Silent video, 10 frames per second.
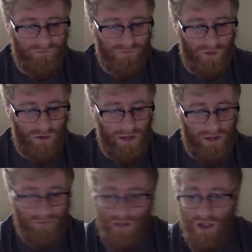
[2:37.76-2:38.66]

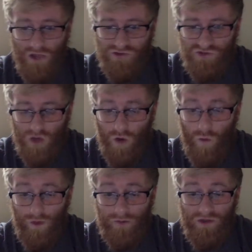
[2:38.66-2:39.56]
okay?
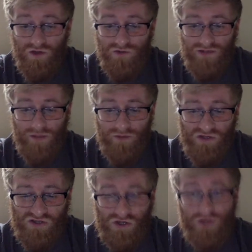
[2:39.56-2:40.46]
So what I'm going to do is I'm going
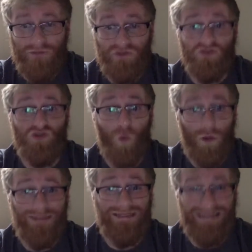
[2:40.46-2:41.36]
to start at measure
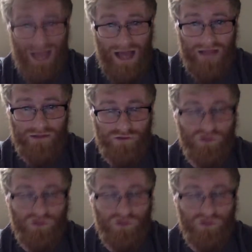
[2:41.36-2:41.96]
29